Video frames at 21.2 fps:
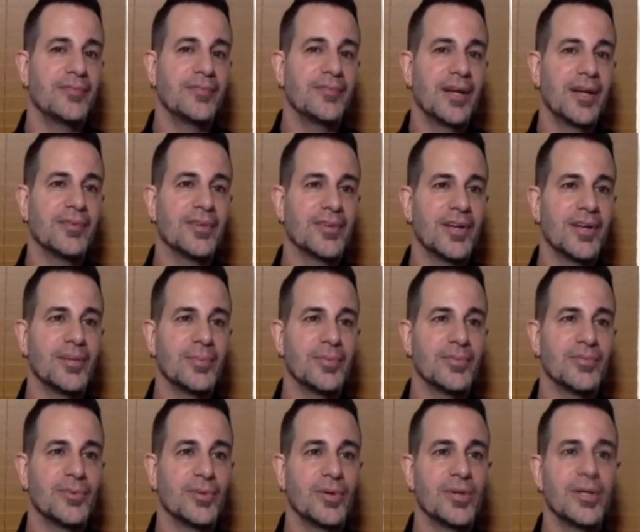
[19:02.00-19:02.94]
I've never done it
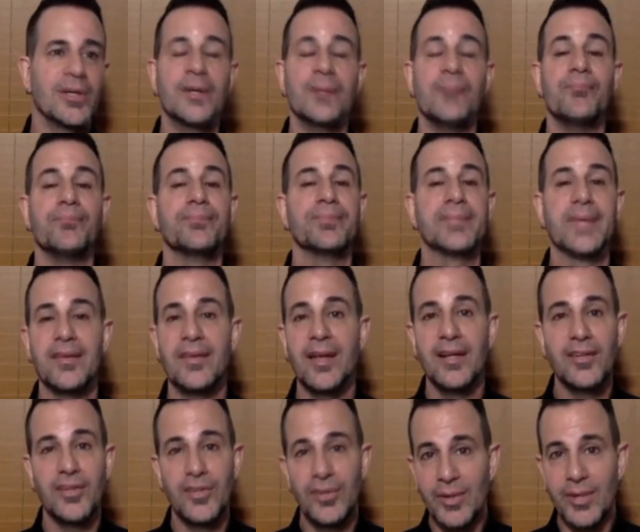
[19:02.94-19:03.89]
before?
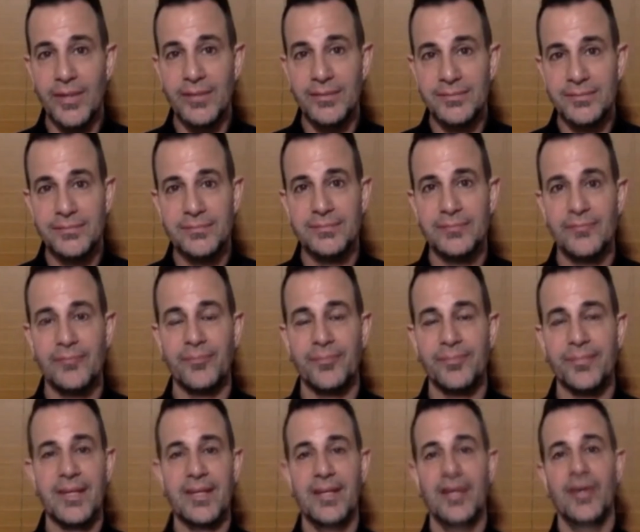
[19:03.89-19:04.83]
Then do it.
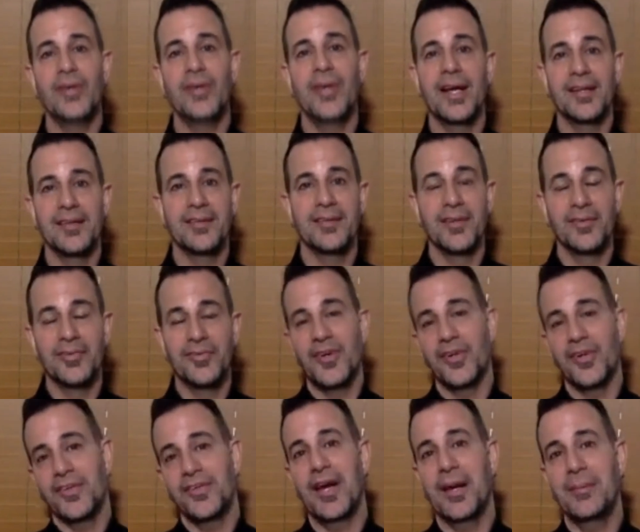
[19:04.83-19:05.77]
Like the
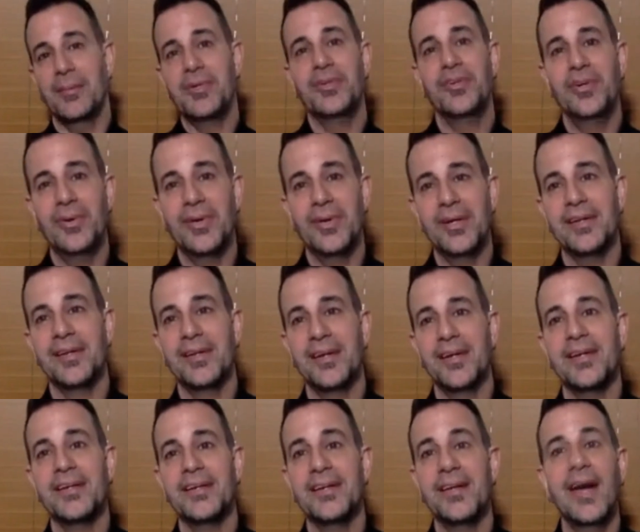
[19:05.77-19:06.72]
first time you do it,
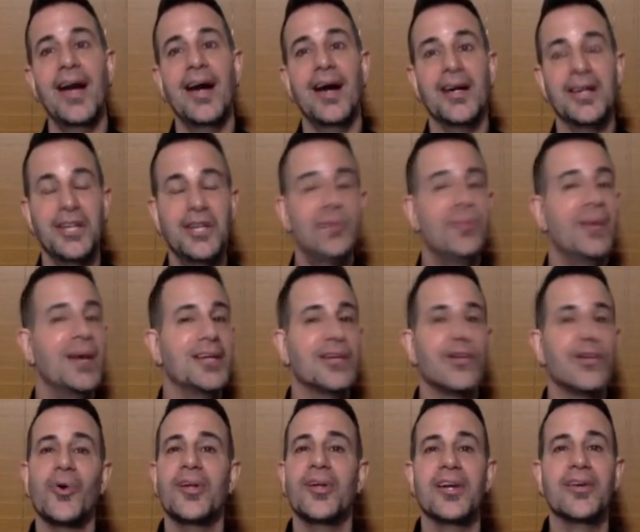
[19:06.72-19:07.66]
yeah, you might
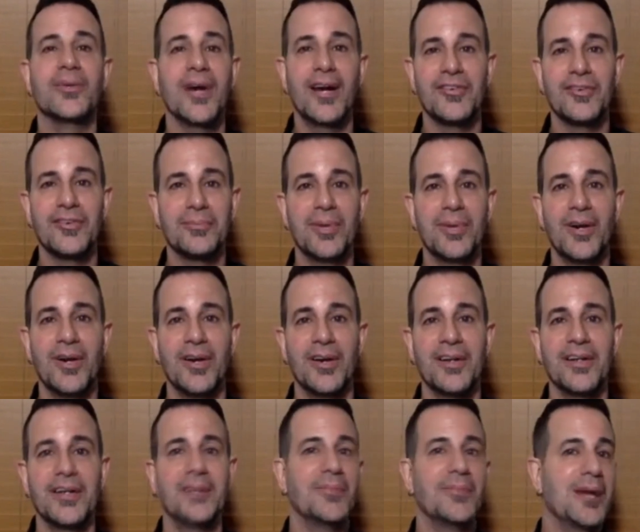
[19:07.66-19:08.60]
totally crash and burn.
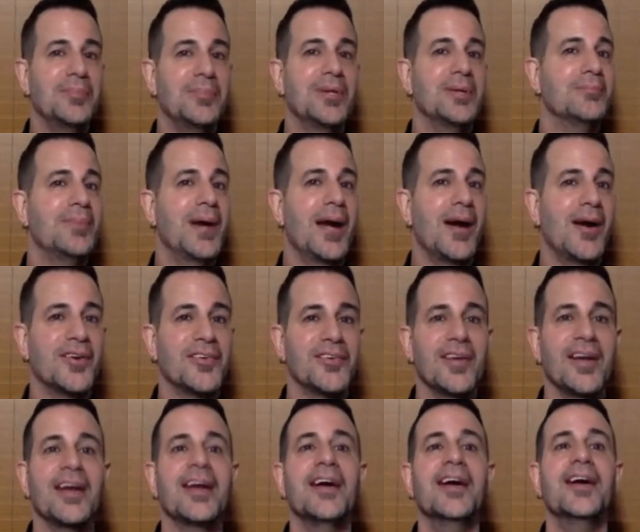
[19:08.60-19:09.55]
It might be
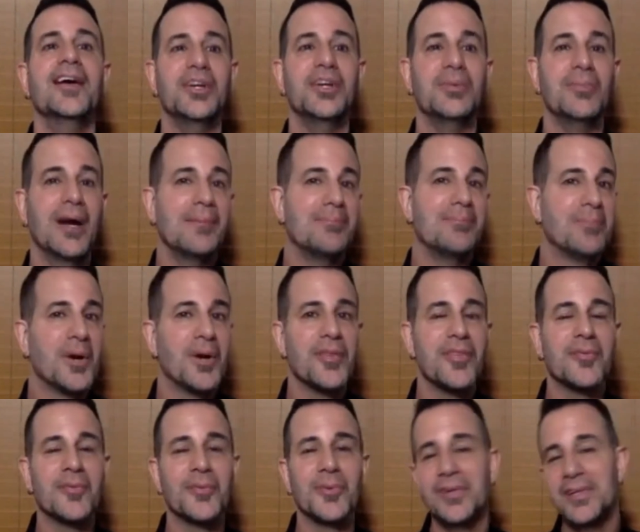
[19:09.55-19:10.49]
embarrassing. You might burn
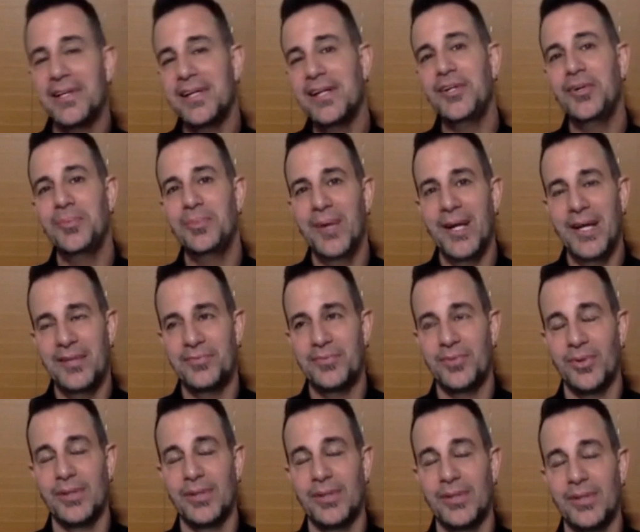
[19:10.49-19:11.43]
through a lead you paid
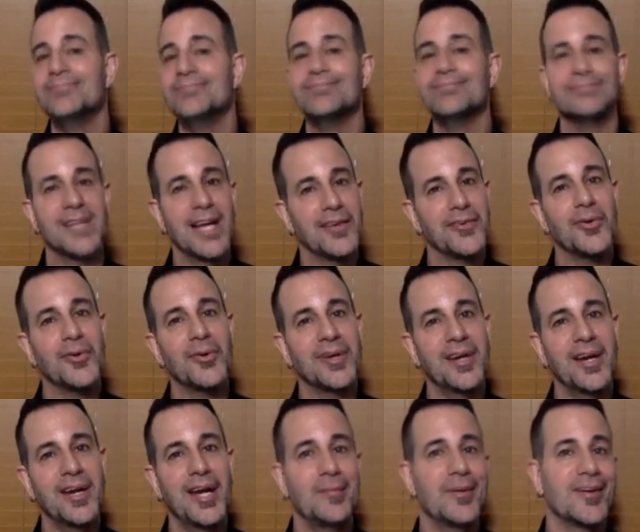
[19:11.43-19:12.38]
for. That's
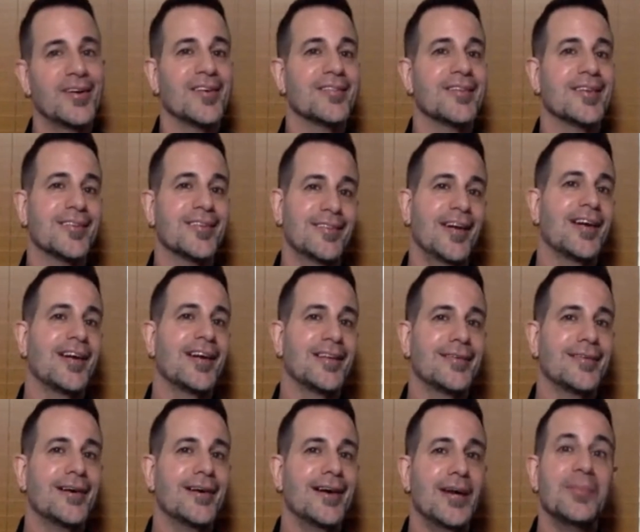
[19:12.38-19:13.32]
okay, because the second
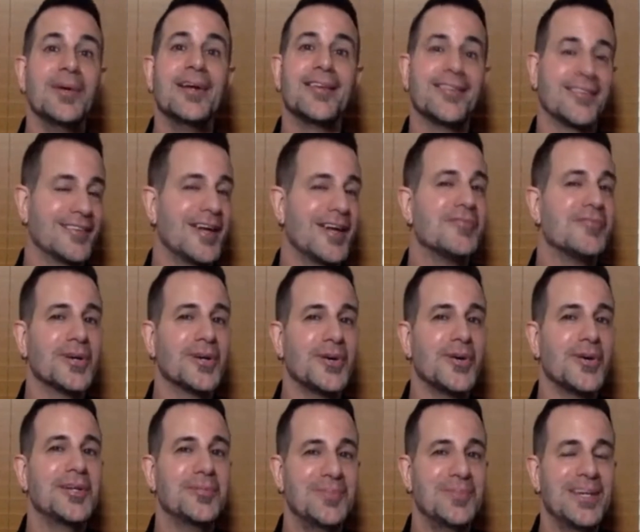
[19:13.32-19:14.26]
time, it's never
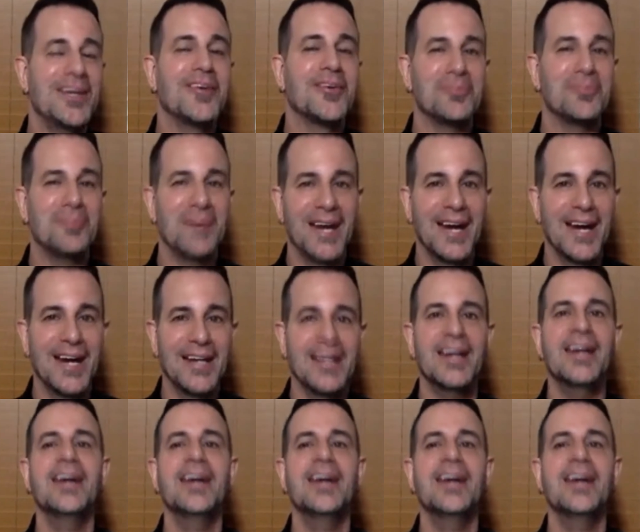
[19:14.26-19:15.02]
going to be as bad.